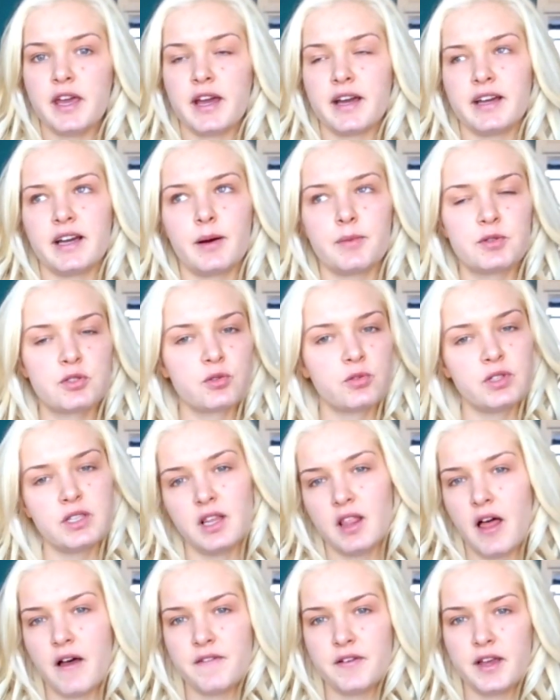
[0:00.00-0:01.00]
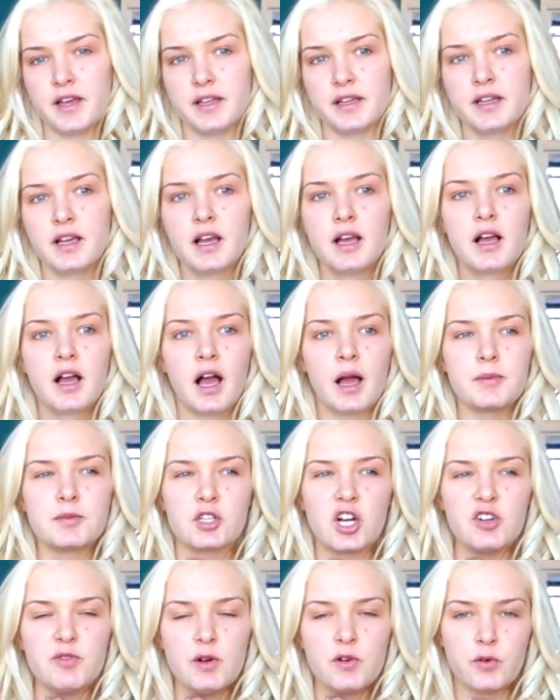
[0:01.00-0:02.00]
I absolutely love it. I'm
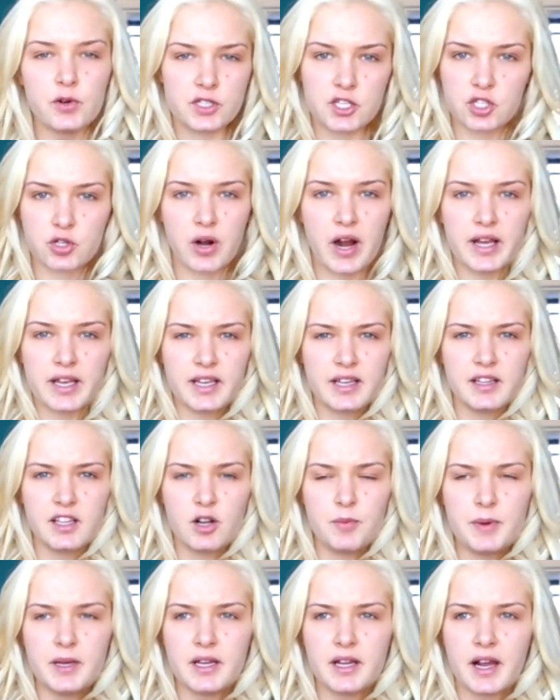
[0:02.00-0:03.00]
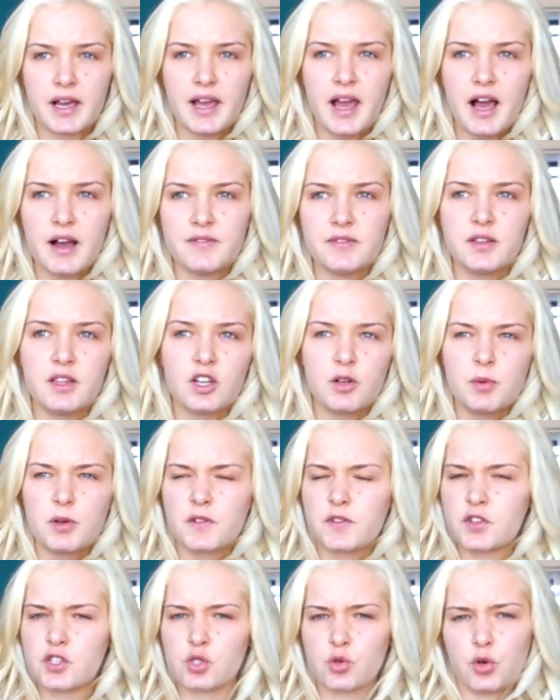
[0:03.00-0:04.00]
sorry if my voice is cracking a little bit. I have a little bit
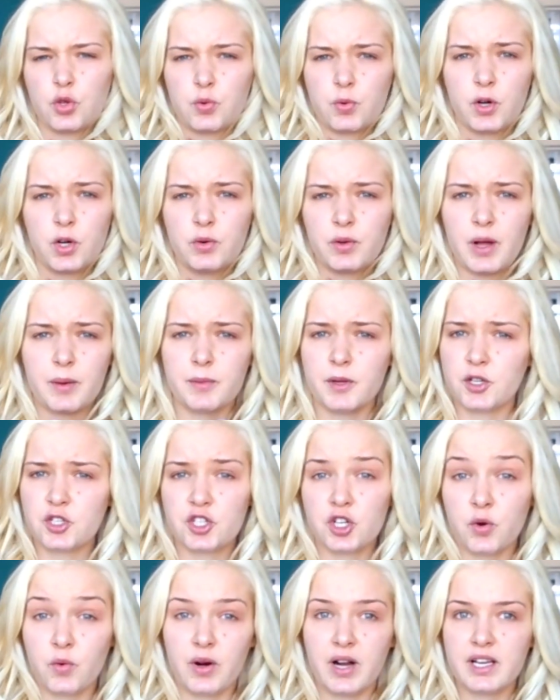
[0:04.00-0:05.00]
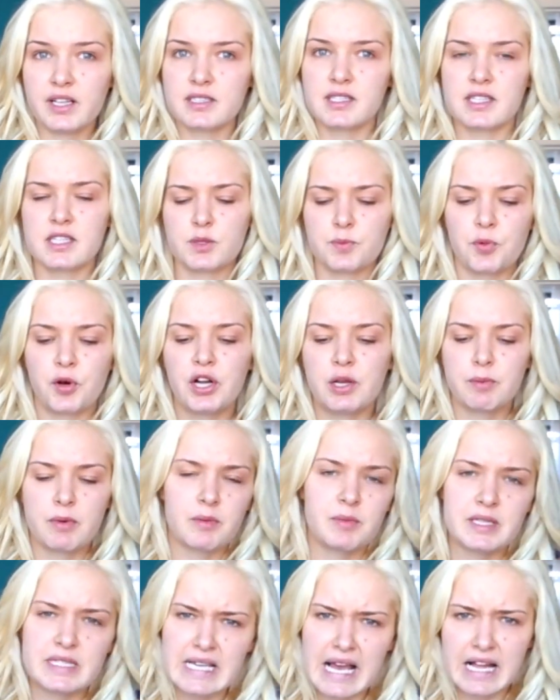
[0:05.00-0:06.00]
of a sore throat. I'm not sure why, because it's spring,
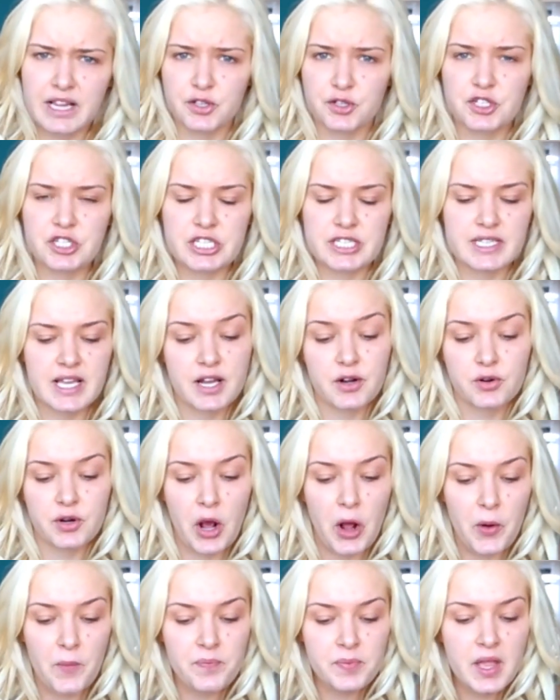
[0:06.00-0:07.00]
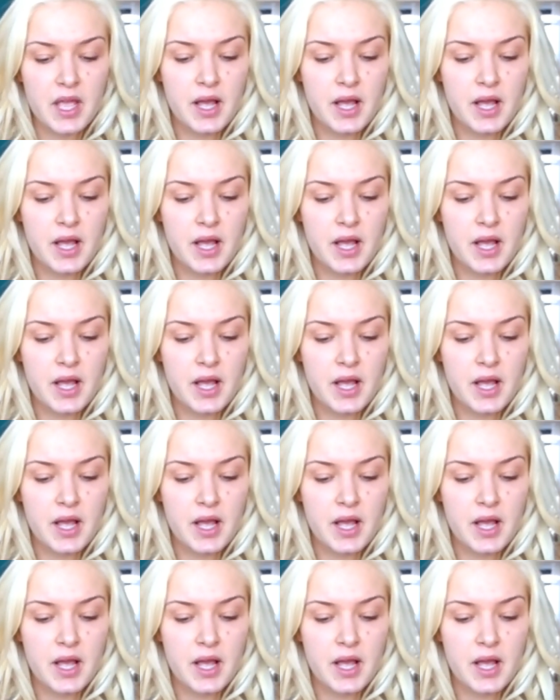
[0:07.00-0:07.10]
maybe it's allergies, I don't know.